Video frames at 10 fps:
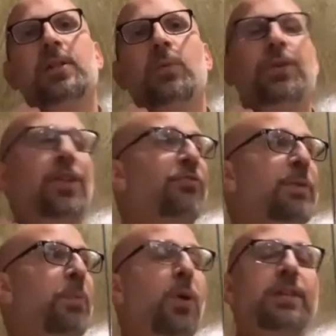Well, the three
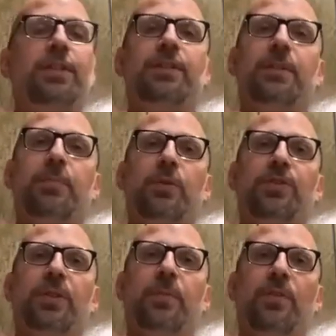poisons in
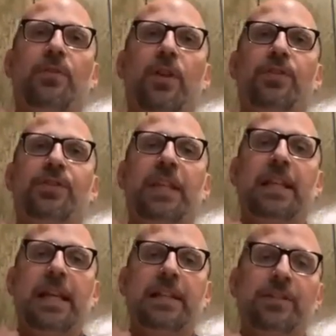Buddhism are, are
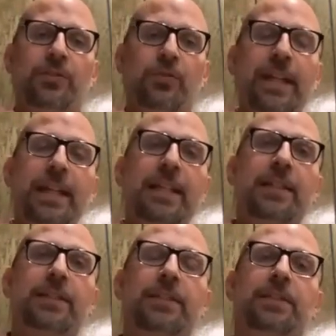seen as greed,
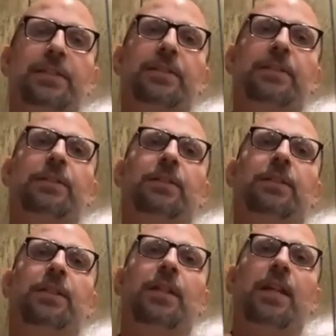
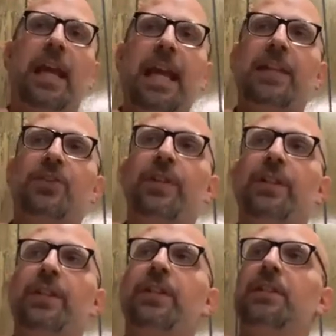
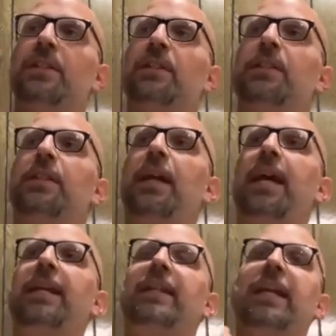hatred,
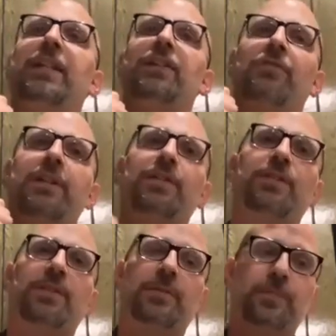and ignorance.